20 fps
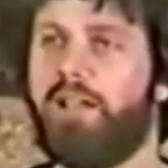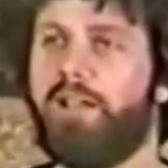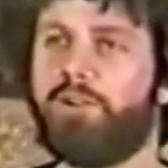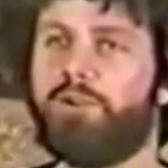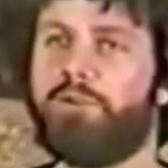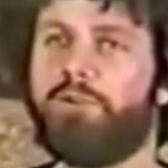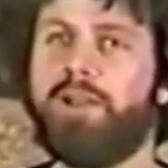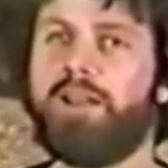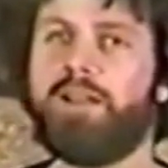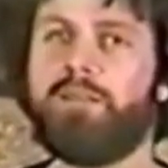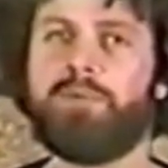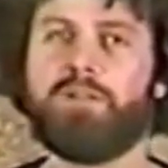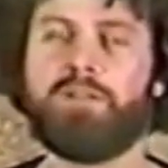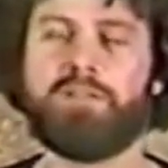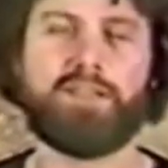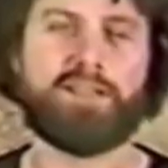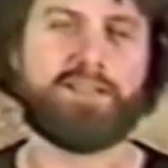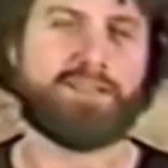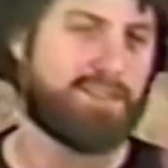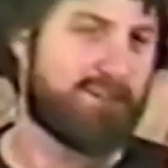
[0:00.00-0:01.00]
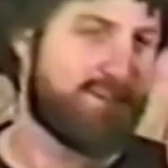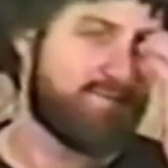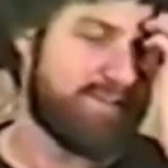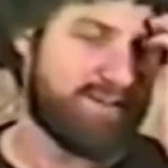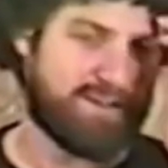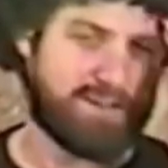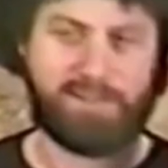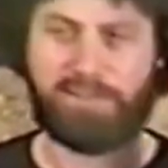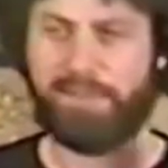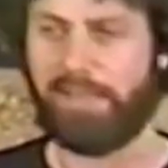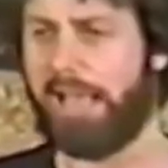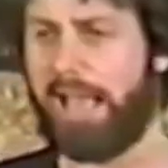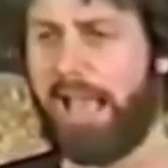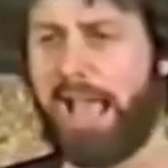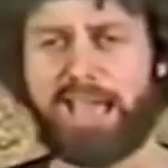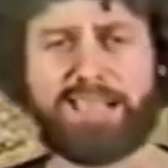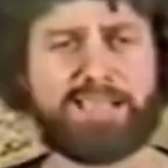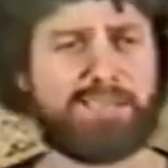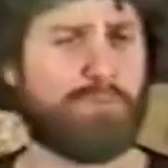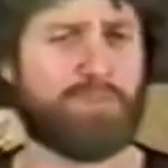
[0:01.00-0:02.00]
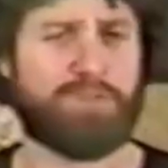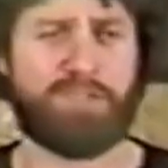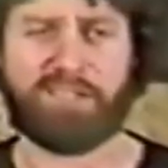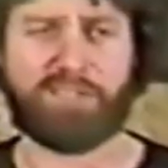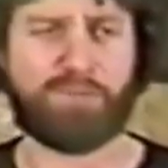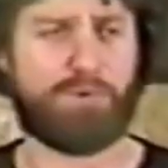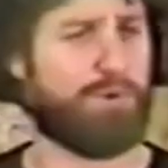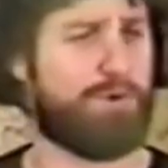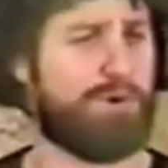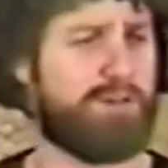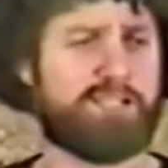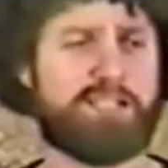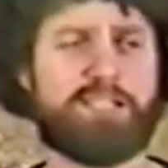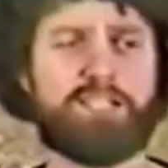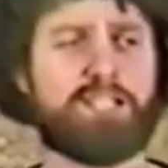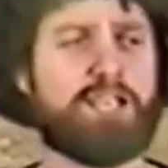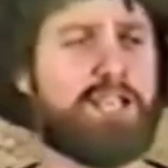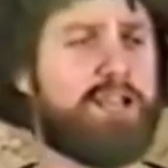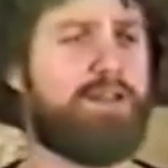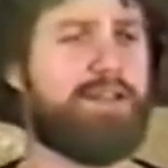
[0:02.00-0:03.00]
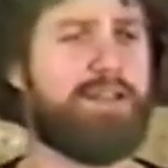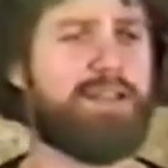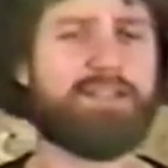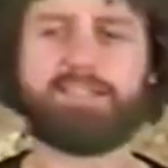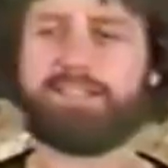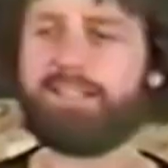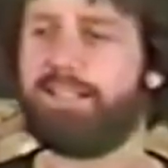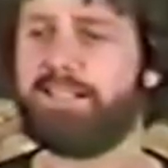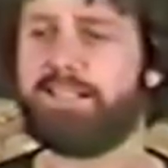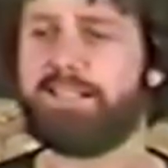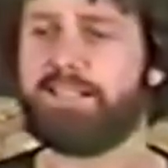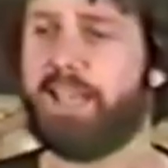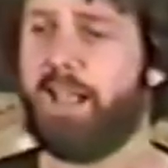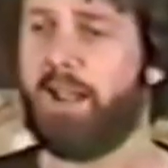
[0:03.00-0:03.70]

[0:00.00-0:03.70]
incredible that the, the, the guys with the swords, the chariots, didn't